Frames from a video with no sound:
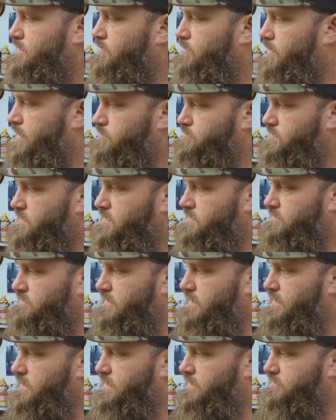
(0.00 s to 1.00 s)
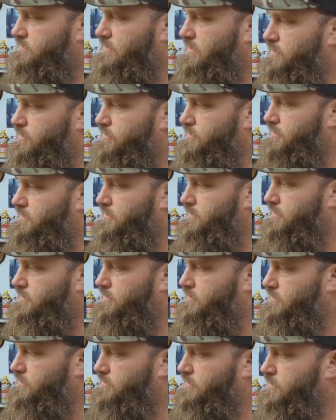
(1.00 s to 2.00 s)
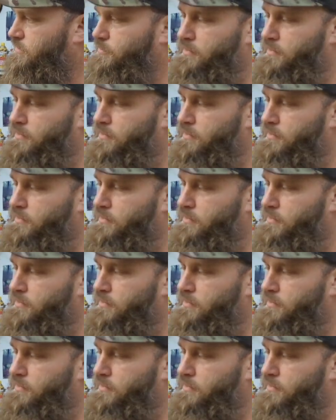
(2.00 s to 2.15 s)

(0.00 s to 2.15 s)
Wipe these eyes, all the, there'll